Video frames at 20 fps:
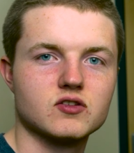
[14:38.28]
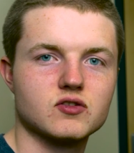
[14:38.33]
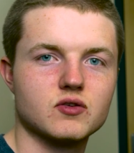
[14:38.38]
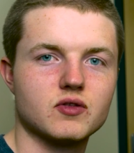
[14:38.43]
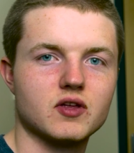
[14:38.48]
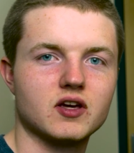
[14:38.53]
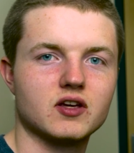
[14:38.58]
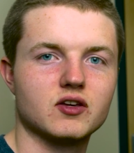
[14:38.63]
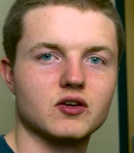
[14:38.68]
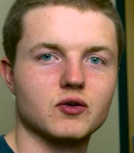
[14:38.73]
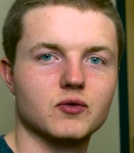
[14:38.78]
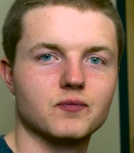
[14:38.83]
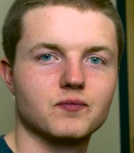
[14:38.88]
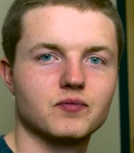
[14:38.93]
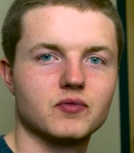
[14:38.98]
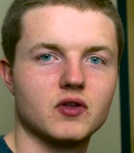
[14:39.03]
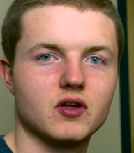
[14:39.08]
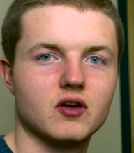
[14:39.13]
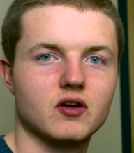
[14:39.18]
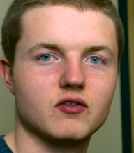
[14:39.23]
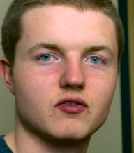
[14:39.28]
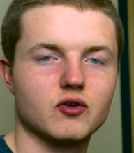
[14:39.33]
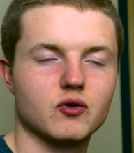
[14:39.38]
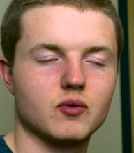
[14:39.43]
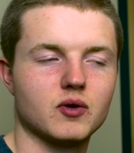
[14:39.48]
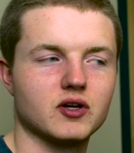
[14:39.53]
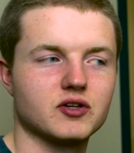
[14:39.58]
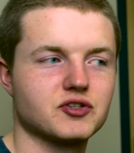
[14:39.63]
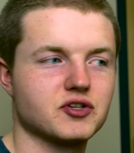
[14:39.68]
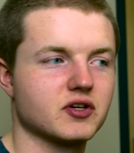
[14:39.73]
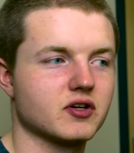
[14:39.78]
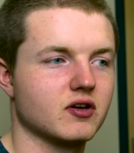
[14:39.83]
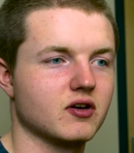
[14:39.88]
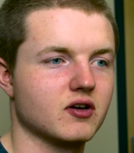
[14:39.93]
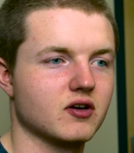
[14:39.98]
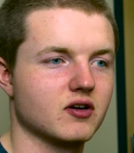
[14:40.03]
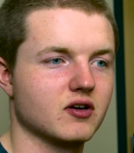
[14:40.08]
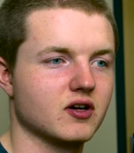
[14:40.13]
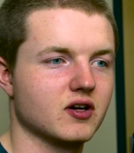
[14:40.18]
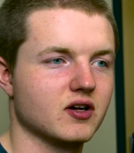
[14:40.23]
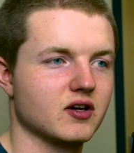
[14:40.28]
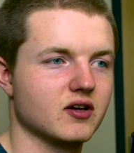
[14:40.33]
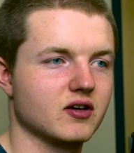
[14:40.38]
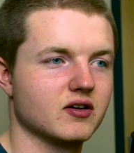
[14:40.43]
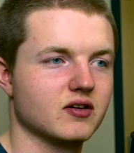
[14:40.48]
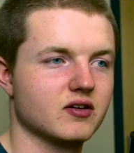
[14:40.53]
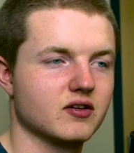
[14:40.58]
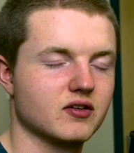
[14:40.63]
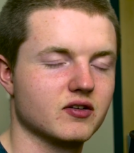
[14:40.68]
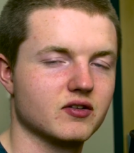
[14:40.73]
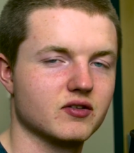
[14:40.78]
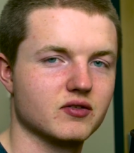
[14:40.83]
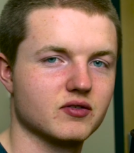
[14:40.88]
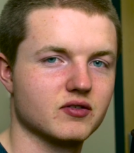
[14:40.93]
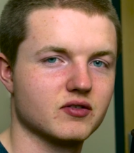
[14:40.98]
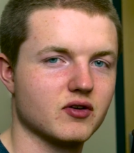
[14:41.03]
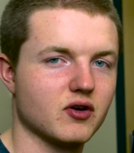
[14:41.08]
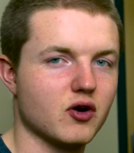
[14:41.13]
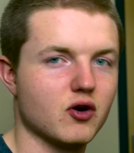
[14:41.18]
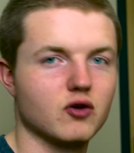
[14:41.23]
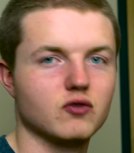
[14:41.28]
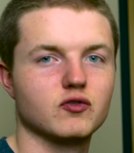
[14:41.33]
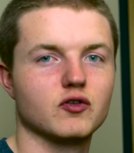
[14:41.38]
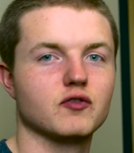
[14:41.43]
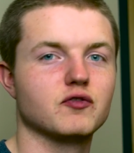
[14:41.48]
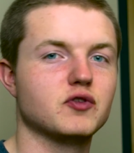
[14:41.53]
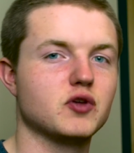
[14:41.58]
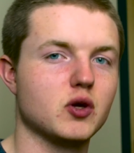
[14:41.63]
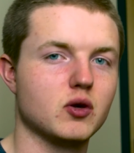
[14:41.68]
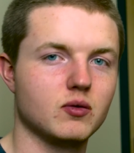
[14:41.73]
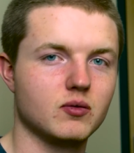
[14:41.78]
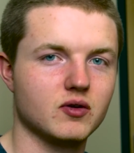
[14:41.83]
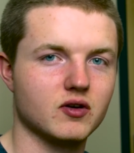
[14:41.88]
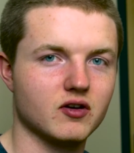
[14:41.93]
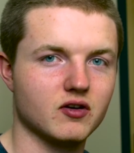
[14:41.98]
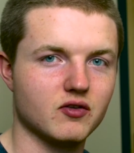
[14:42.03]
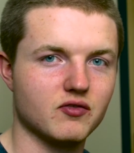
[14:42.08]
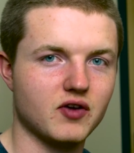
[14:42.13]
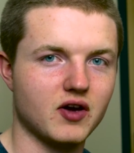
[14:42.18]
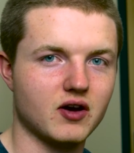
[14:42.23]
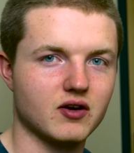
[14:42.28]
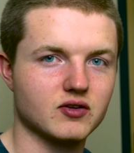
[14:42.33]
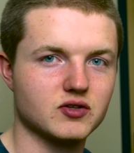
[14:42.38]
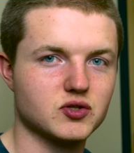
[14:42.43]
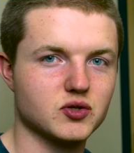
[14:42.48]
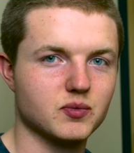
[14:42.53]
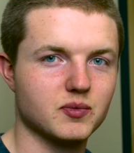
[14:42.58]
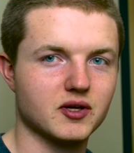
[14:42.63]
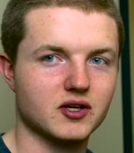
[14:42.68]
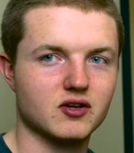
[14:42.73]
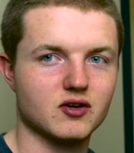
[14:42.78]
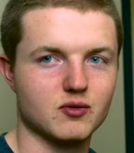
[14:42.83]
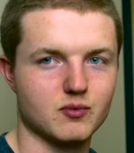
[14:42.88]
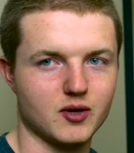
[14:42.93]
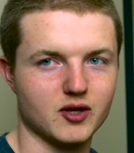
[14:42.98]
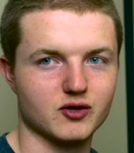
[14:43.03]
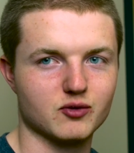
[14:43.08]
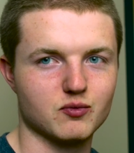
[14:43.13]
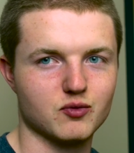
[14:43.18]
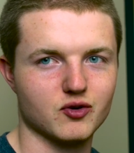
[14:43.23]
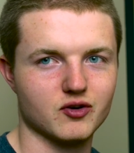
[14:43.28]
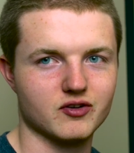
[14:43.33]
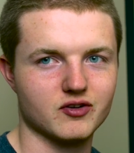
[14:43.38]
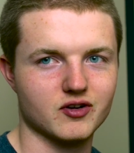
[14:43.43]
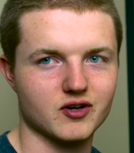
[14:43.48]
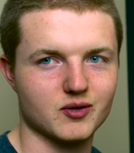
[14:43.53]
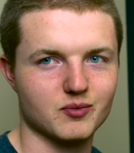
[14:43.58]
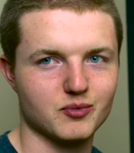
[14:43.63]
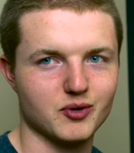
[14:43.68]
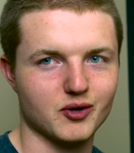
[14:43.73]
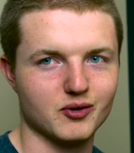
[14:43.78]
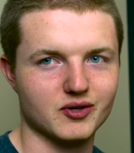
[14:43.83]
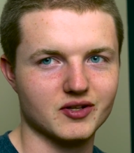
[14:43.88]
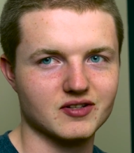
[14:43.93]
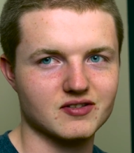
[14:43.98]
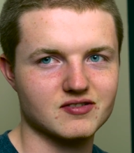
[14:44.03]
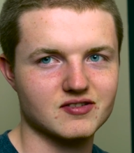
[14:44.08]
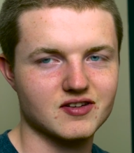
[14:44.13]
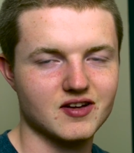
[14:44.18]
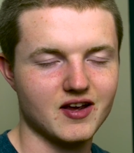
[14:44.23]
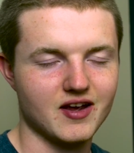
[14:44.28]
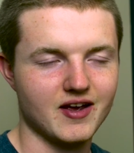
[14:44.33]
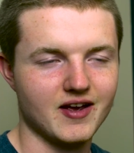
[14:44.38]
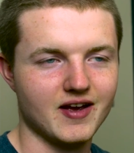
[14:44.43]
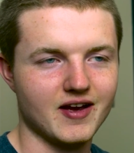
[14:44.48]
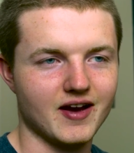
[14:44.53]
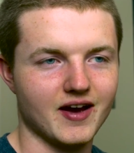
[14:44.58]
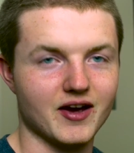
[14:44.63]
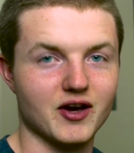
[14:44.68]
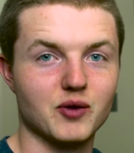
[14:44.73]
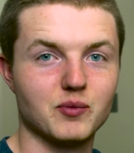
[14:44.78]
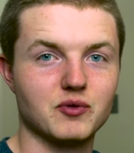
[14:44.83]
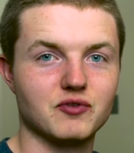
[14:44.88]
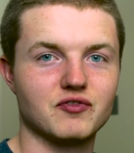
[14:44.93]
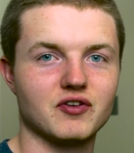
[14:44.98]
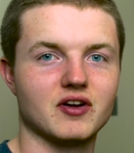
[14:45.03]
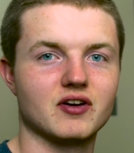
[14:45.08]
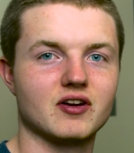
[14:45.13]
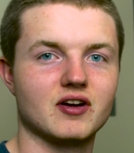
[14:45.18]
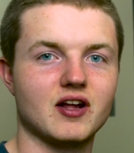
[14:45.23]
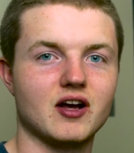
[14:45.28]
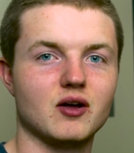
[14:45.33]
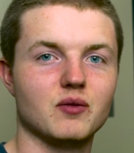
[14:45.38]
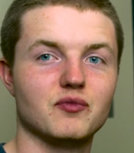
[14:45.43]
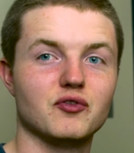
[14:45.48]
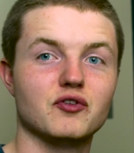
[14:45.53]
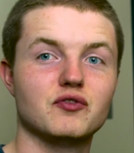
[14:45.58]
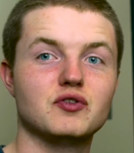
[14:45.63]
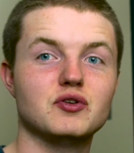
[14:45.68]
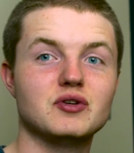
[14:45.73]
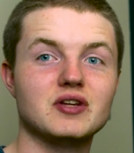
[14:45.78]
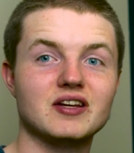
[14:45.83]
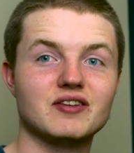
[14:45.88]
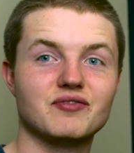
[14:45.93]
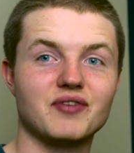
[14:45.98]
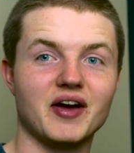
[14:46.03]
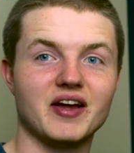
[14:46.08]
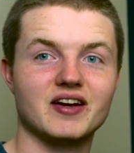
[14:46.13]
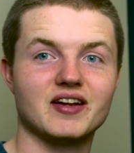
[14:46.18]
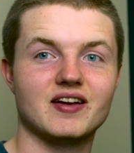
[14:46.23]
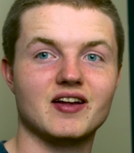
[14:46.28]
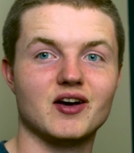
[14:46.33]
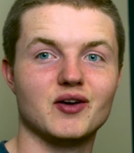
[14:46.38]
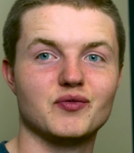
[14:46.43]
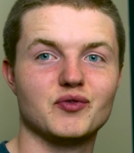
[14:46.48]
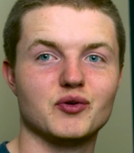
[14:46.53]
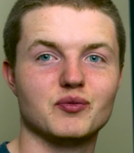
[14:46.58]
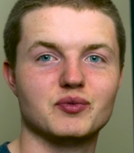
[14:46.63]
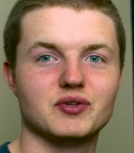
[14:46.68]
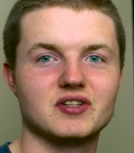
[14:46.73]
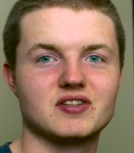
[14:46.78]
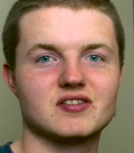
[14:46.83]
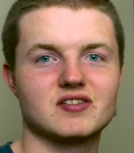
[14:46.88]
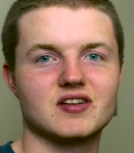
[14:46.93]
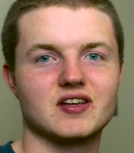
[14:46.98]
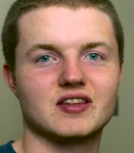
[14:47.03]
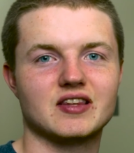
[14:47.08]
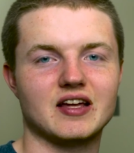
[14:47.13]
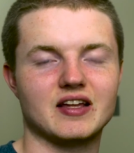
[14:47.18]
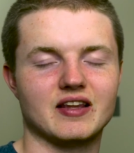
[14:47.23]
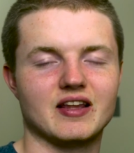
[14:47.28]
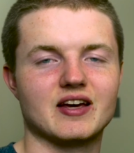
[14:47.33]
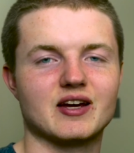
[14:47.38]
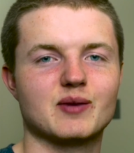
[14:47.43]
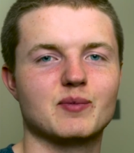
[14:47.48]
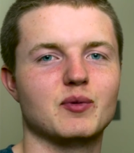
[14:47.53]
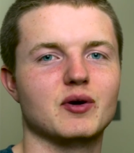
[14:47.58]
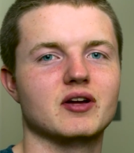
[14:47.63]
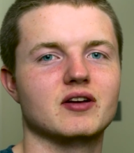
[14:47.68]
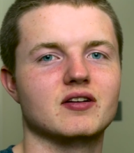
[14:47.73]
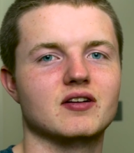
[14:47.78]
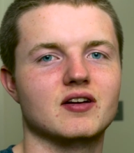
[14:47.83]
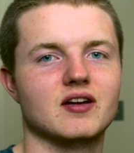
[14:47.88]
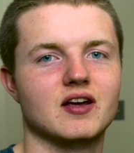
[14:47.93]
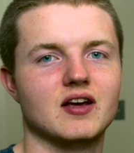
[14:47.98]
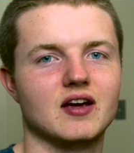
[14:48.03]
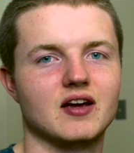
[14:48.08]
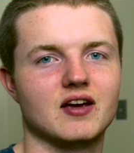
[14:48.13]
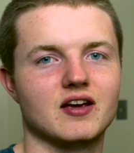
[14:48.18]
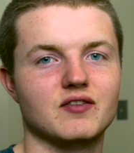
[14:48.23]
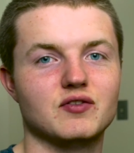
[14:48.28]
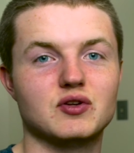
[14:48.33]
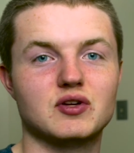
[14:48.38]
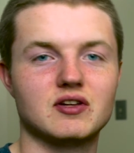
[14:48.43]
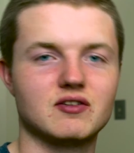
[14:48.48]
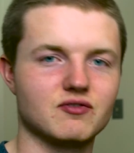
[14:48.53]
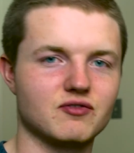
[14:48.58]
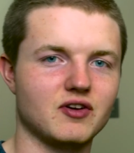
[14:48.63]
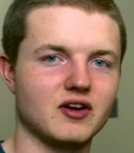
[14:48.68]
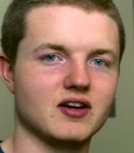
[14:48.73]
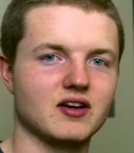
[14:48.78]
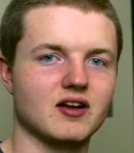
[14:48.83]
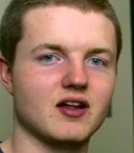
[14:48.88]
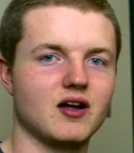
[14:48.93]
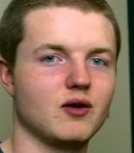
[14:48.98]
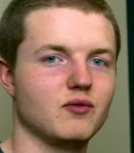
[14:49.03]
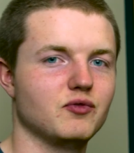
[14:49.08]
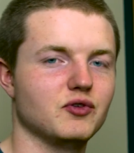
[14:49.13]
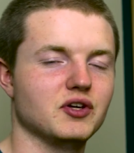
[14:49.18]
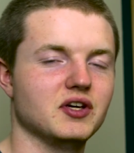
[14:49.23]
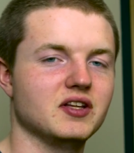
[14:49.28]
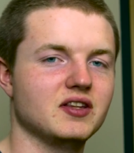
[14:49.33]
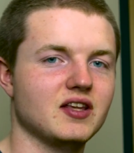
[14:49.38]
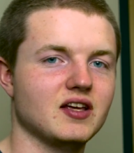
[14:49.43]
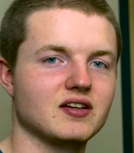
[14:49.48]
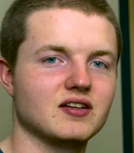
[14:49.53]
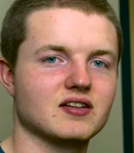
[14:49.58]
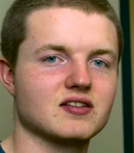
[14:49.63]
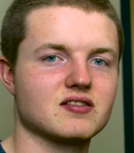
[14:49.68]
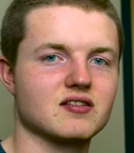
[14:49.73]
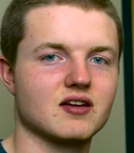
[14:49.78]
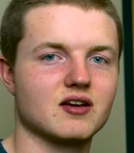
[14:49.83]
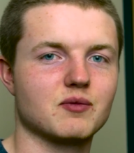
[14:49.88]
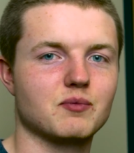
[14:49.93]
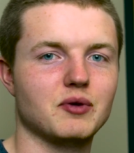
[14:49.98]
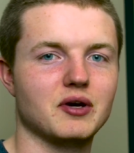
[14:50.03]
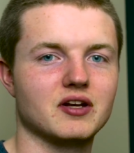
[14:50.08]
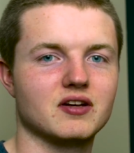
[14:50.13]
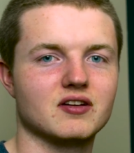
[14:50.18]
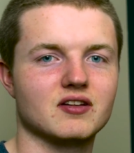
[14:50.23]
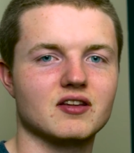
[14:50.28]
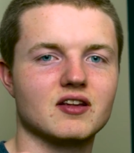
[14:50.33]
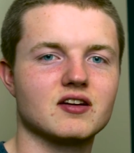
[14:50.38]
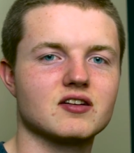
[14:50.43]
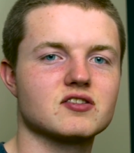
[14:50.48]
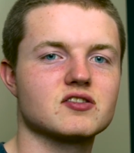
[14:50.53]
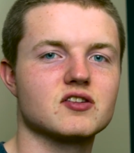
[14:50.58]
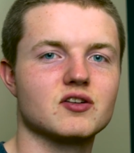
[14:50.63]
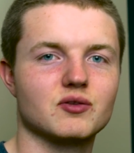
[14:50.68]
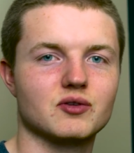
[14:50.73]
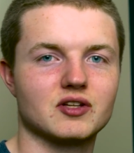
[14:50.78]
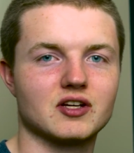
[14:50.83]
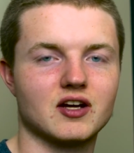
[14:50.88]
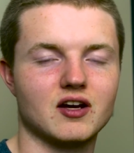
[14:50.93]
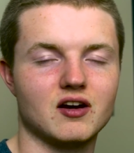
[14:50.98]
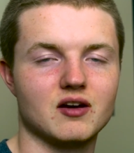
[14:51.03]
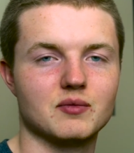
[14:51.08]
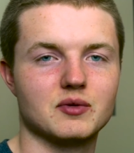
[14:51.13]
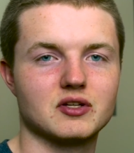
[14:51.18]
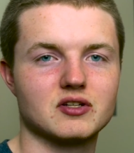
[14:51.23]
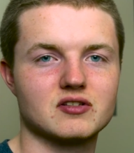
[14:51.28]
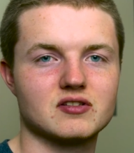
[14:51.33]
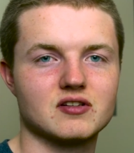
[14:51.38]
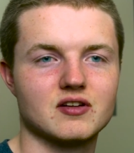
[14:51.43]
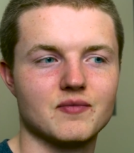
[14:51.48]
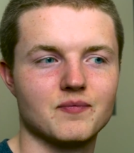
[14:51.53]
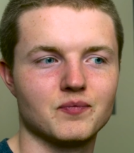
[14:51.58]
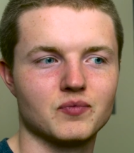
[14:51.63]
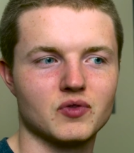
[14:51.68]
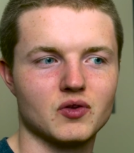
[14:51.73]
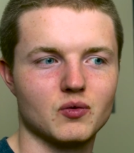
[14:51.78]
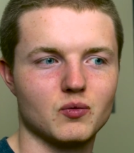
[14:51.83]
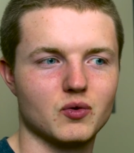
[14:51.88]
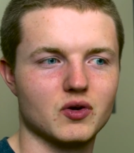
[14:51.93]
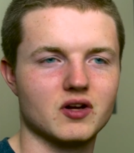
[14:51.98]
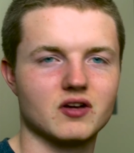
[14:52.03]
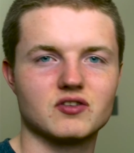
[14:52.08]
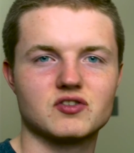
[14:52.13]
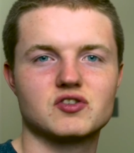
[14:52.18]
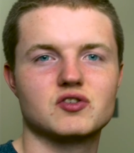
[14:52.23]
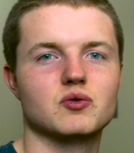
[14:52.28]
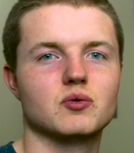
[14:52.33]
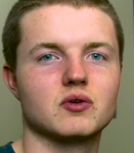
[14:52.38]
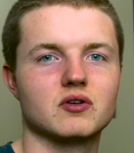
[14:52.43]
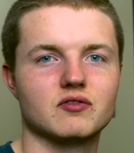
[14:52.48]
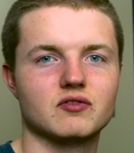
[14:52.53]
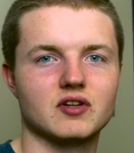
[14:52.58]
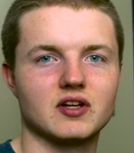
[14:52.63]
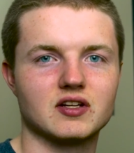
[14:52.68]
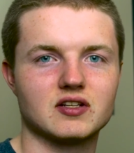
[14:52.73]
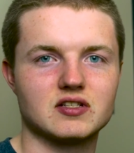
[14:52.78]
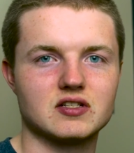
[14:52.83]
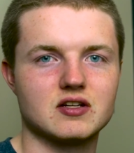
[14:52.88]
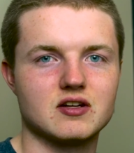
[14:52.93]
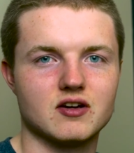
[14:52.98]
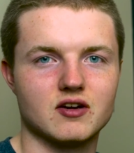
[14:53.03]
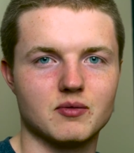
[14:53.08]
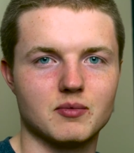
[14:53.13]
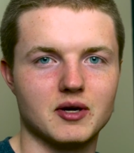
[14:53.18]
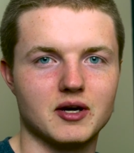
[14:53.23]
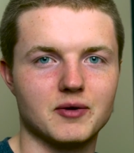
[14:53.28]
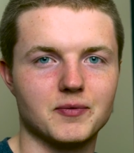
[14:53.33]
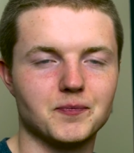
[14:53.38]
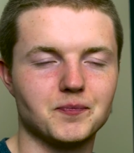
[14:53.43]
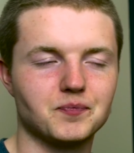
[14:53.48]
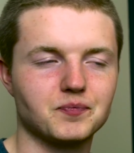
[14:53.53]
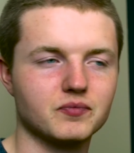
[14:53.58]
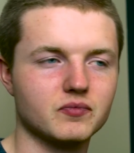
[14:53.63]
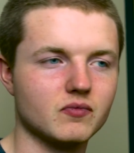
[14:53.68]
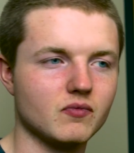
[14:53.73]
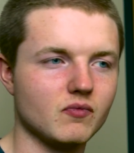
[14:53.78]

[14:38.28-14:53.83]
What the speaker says: So thank you for watching our overview of how to pick your motherboard and your components. I hope you found it helpful. If you did find it helpful, please hit that like button. If you didn't find it helpful, hit that dislike button and let us know in the comments what else you would have liked to hear about,